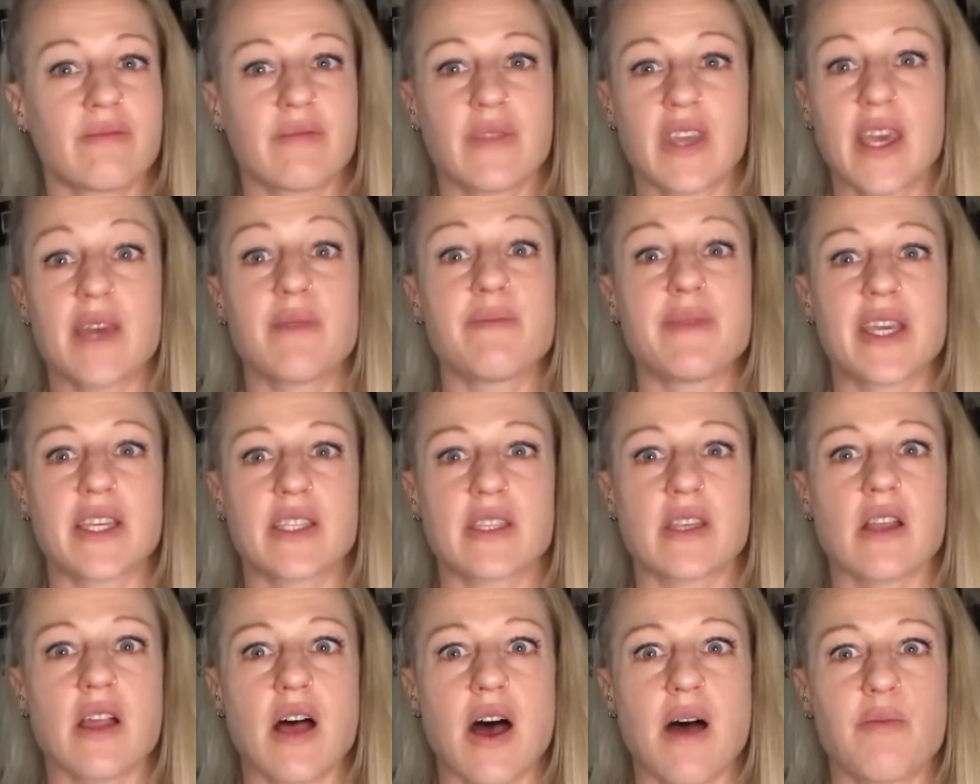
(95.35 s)
It makes
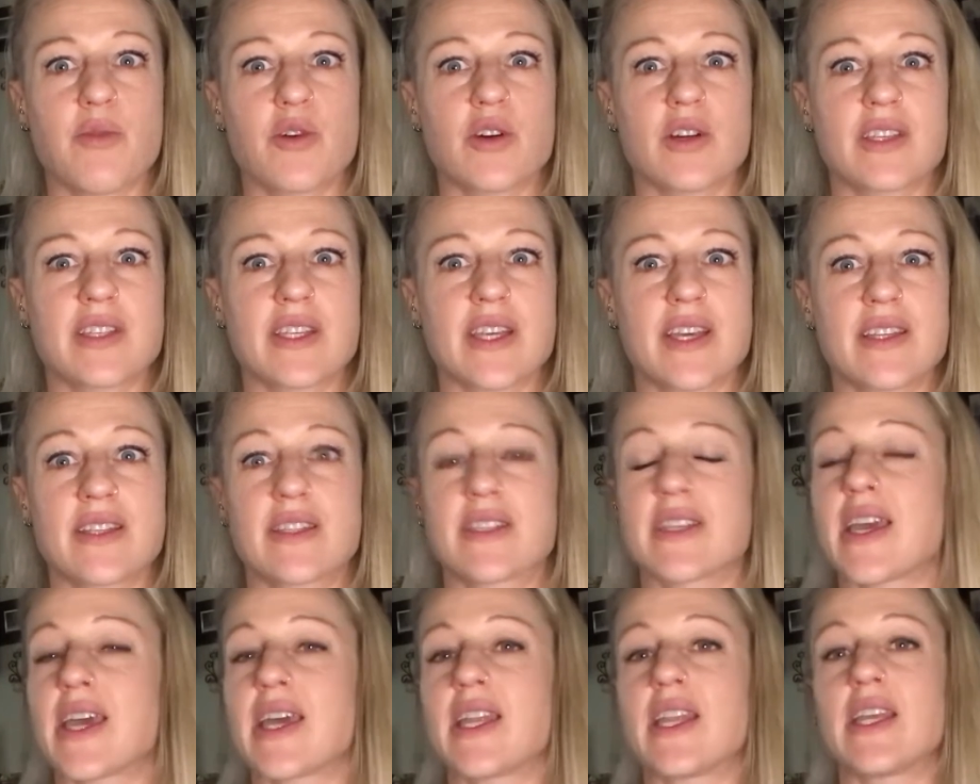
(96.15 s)
a lot more
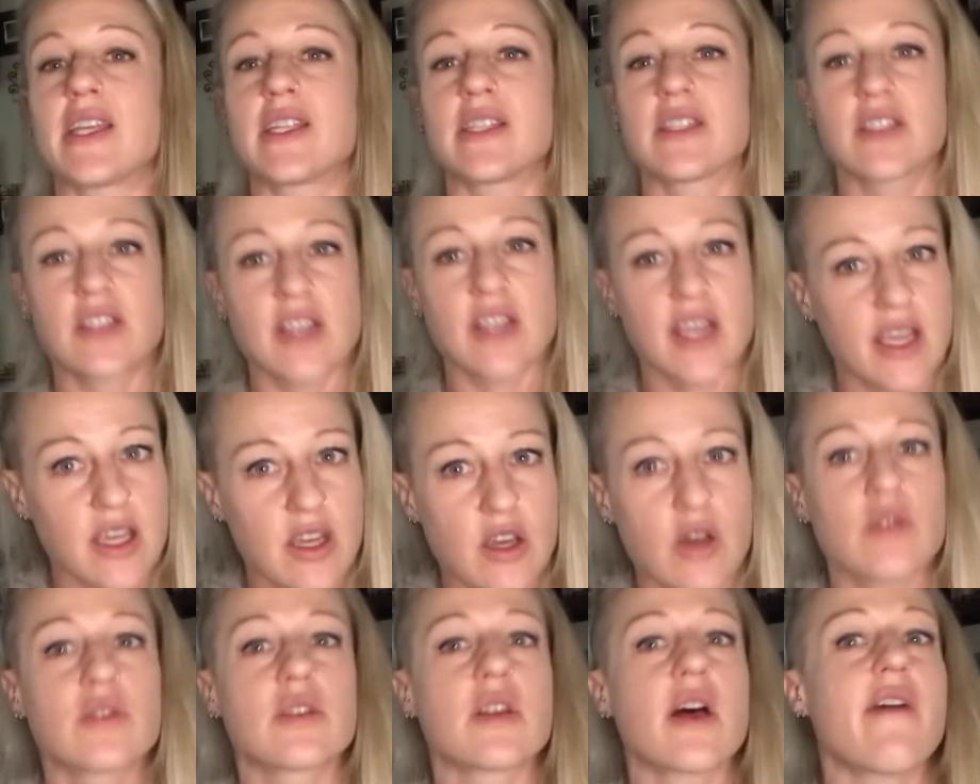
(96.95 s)
sense and it
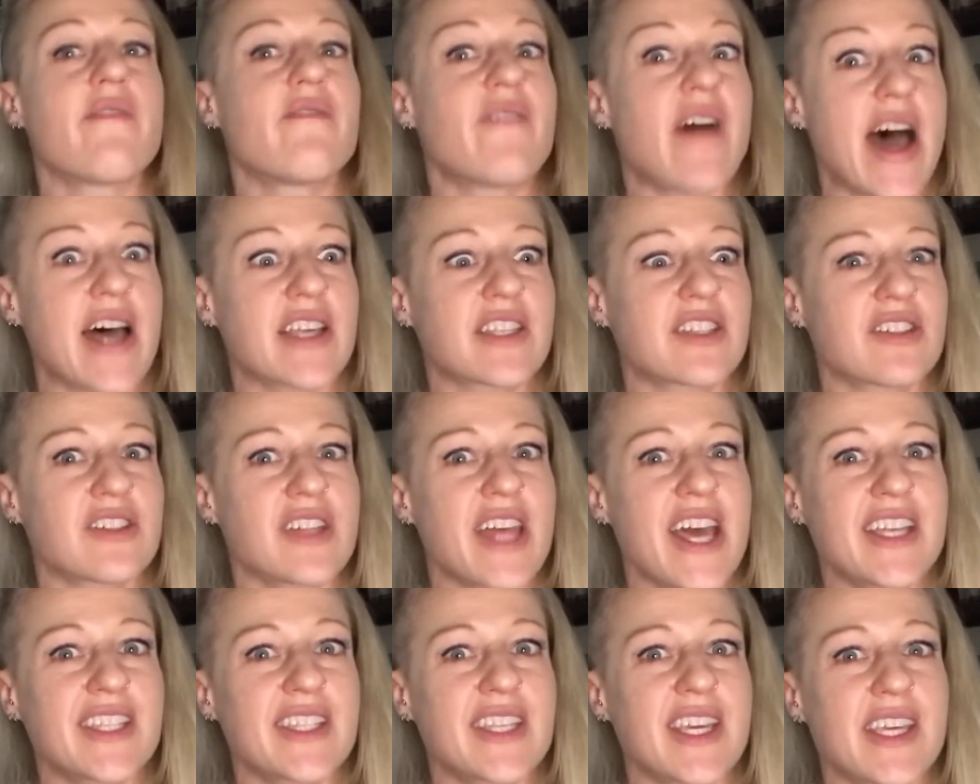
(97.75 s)
goes a lot faster
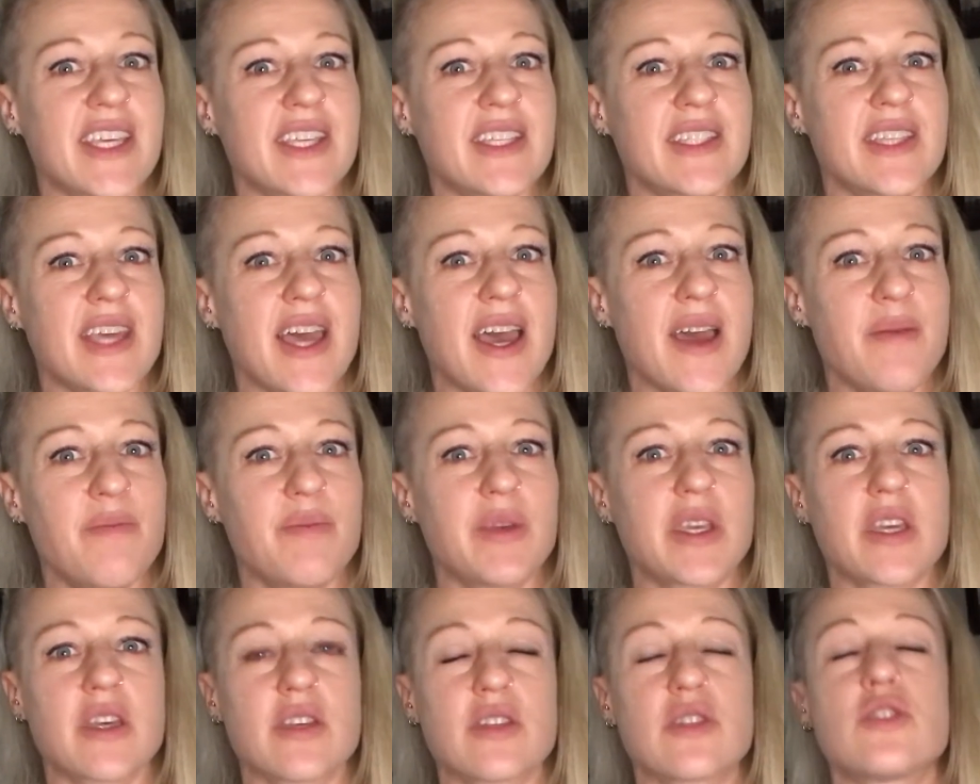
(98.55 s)
that second time
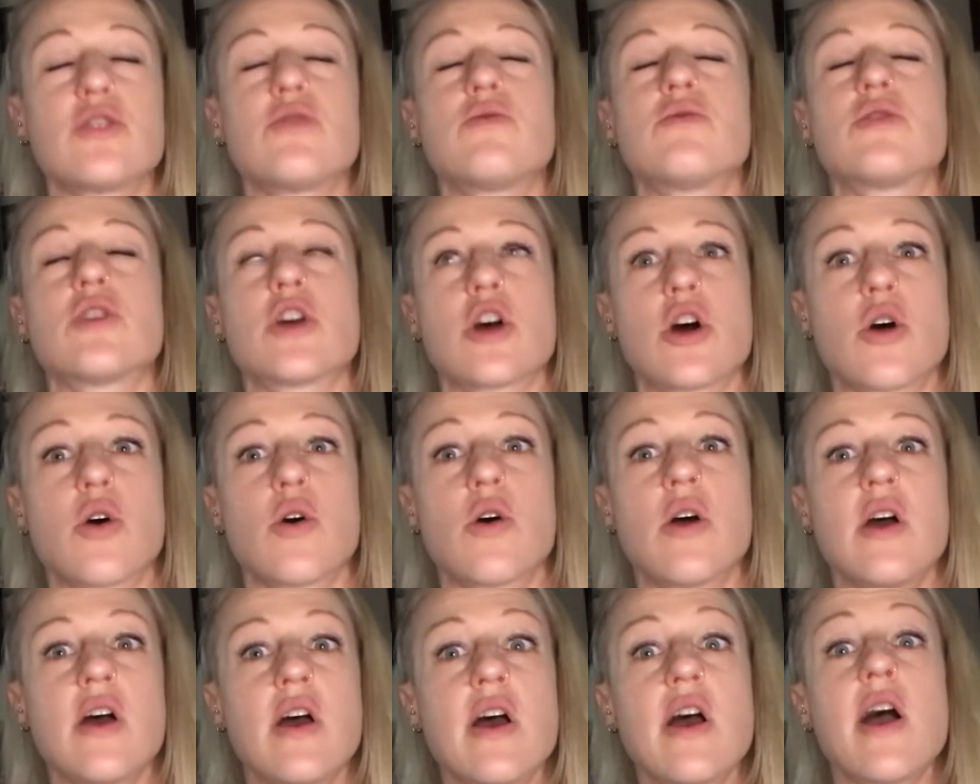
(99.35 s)
because you know
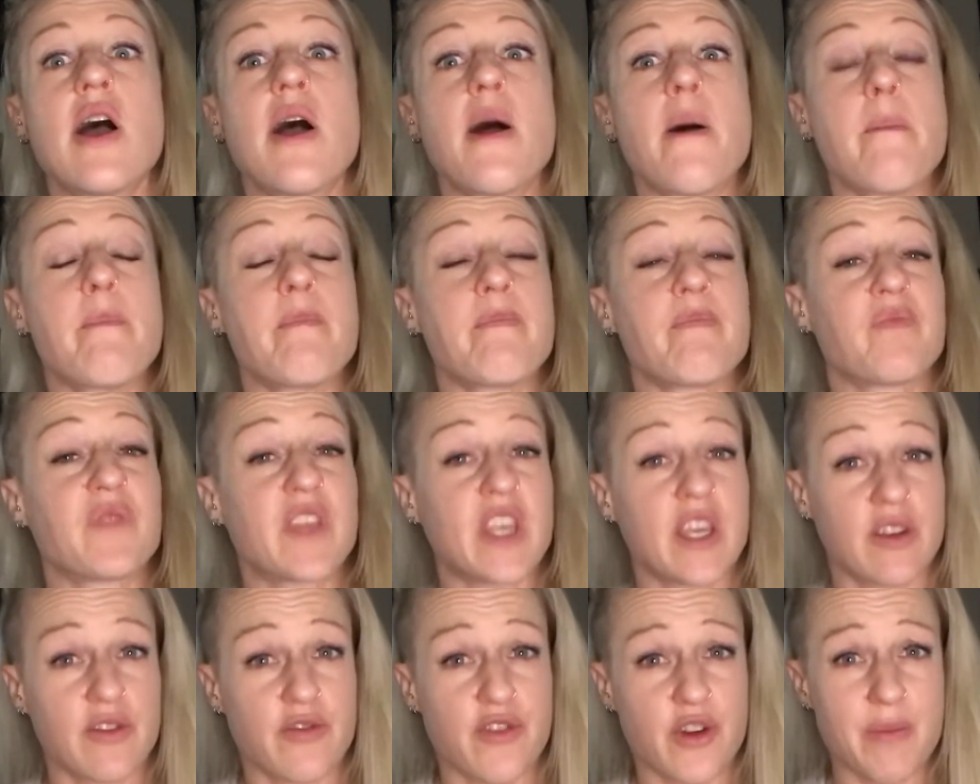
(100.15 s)
the
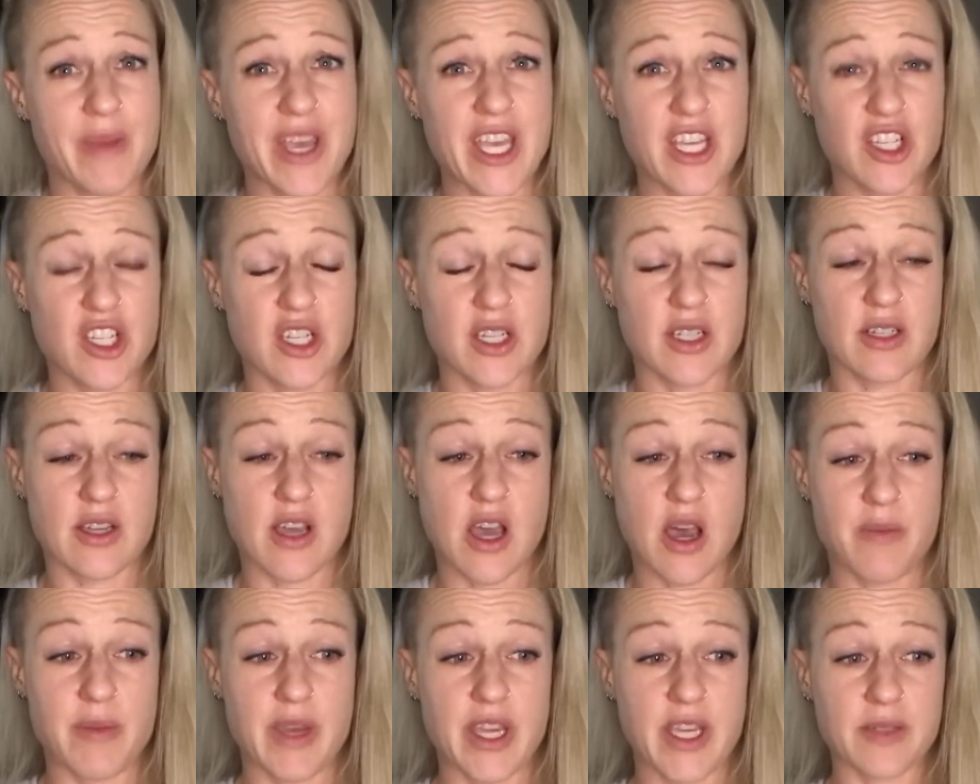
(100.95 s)
information
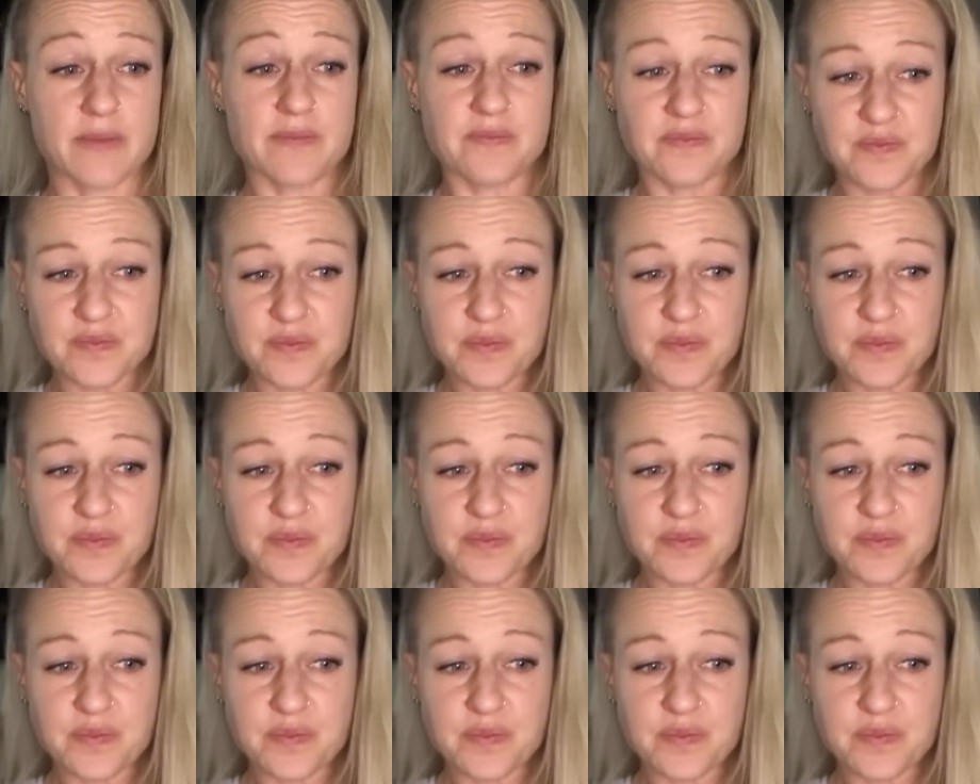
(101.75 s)
coming.